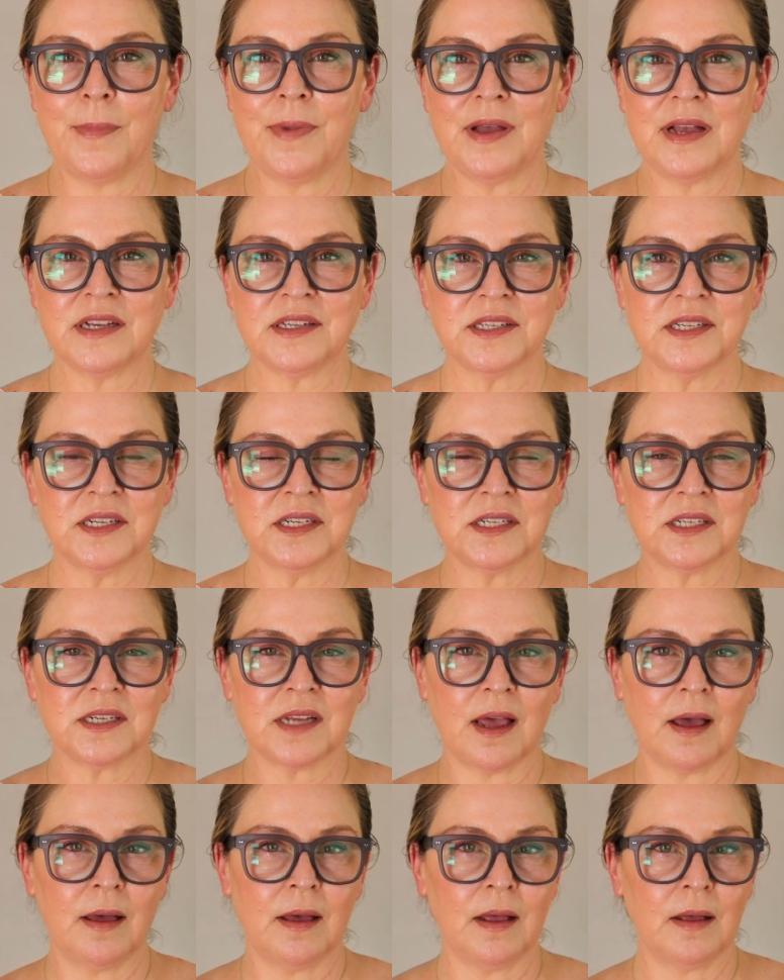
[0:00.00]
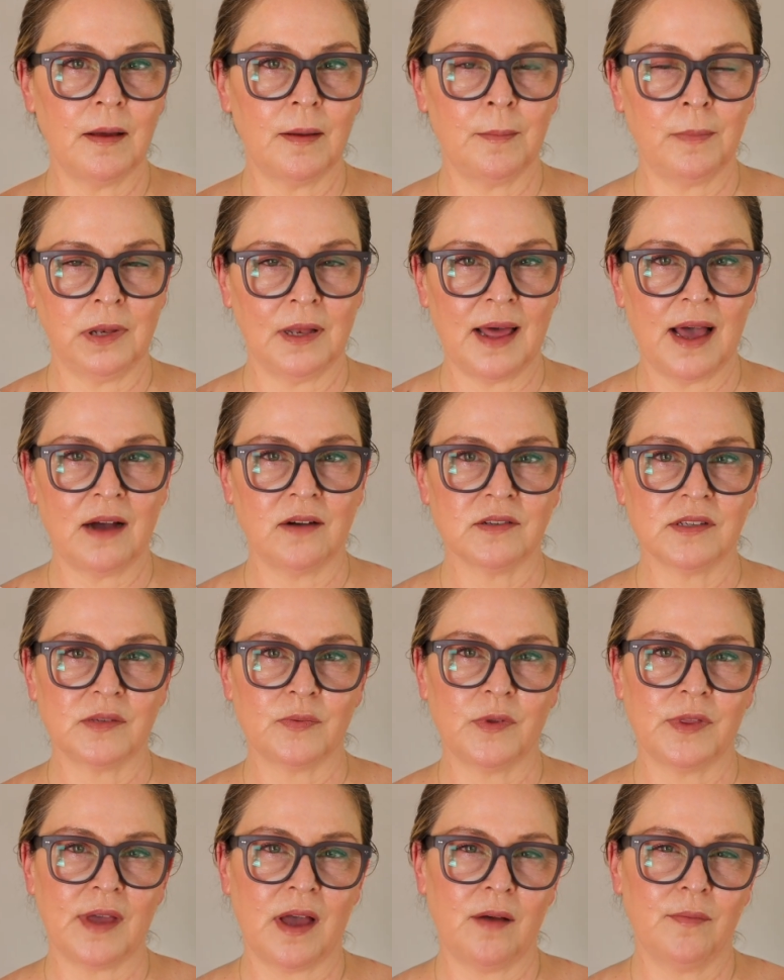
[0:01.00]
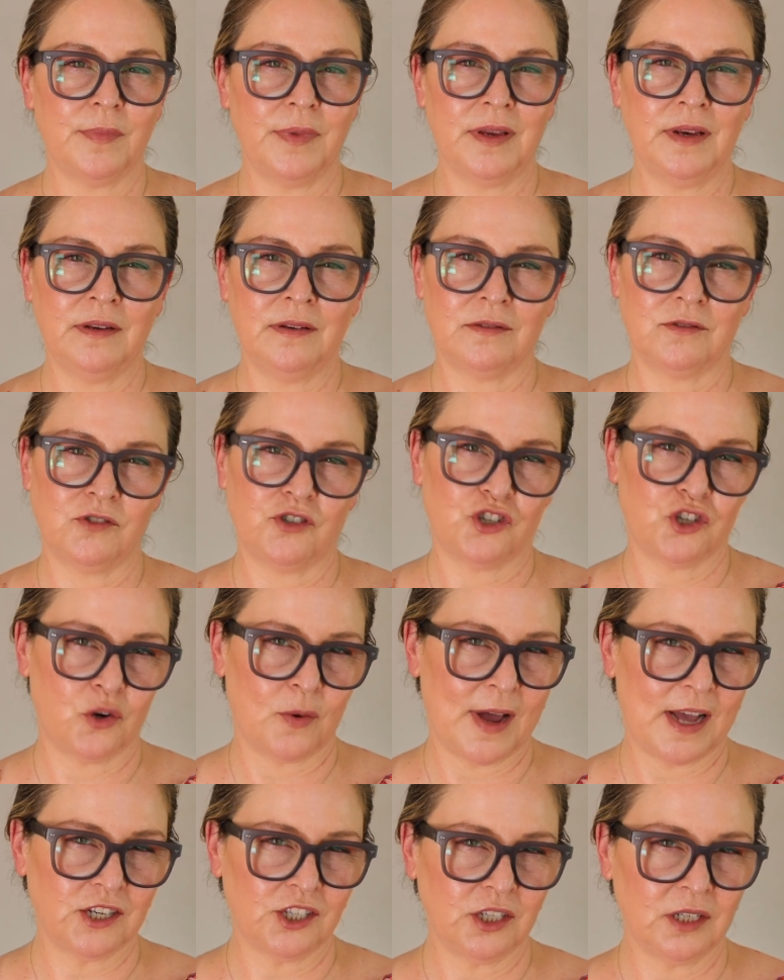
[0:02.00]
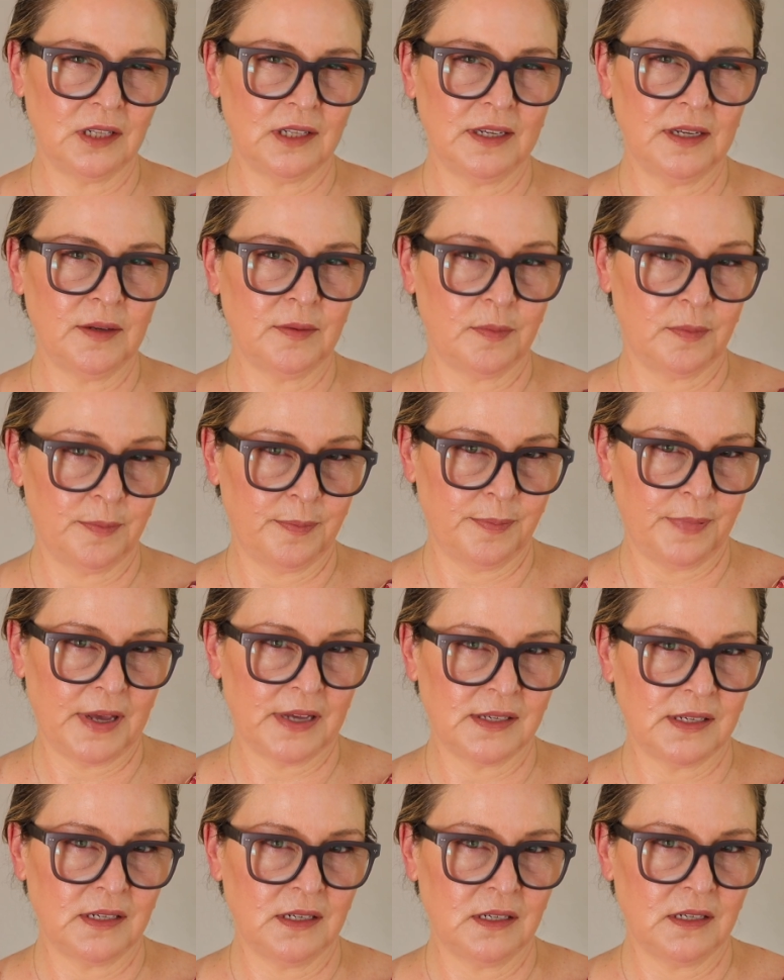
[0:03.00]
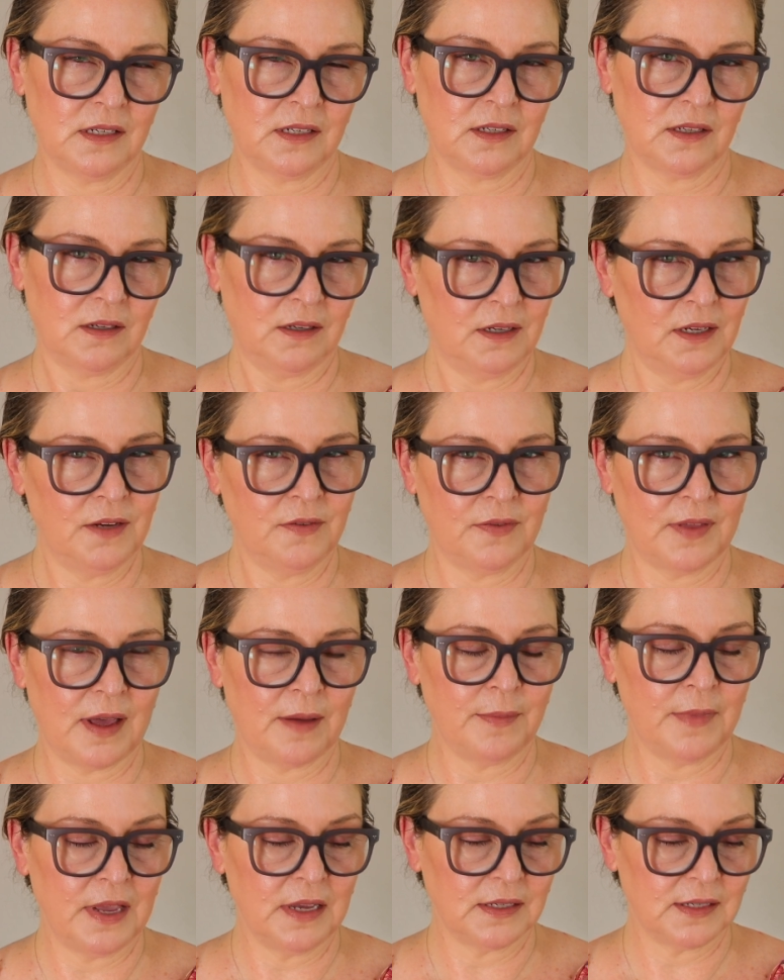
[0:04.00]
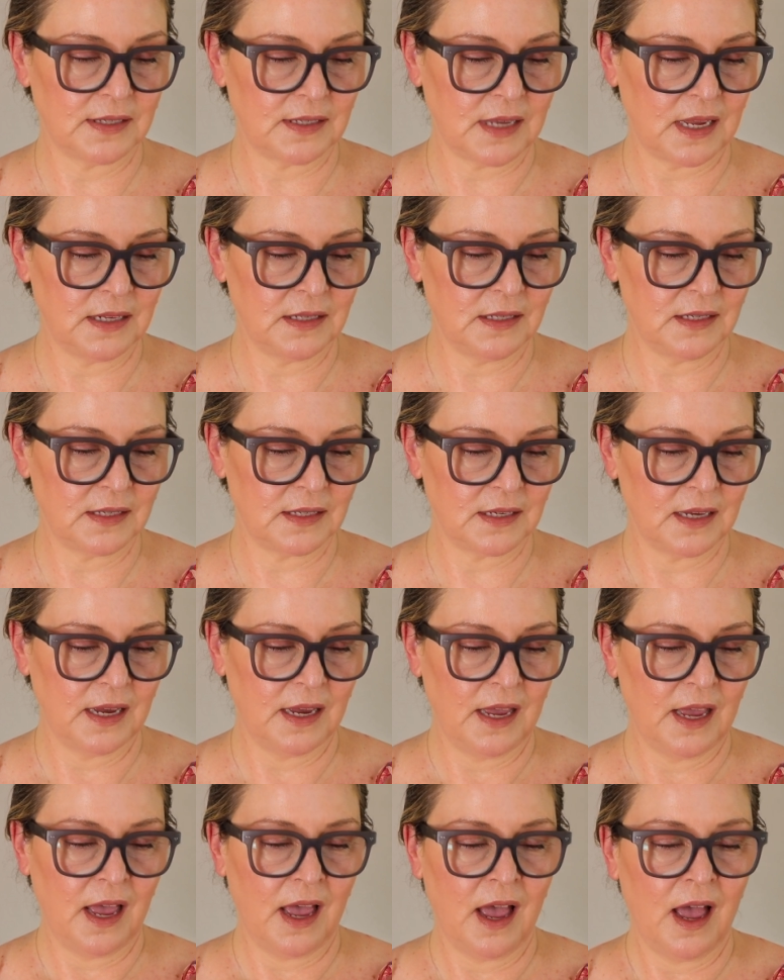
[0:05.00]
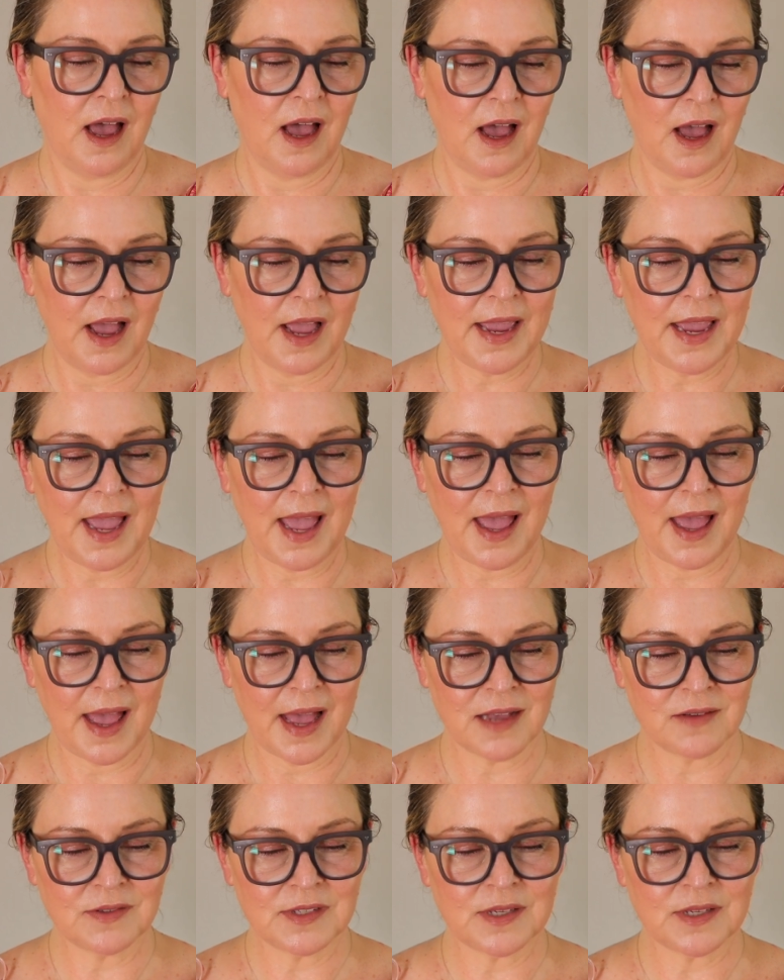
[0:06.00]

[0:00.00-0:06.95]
peasant blouse without being tragically peasant, if that makes sense. I have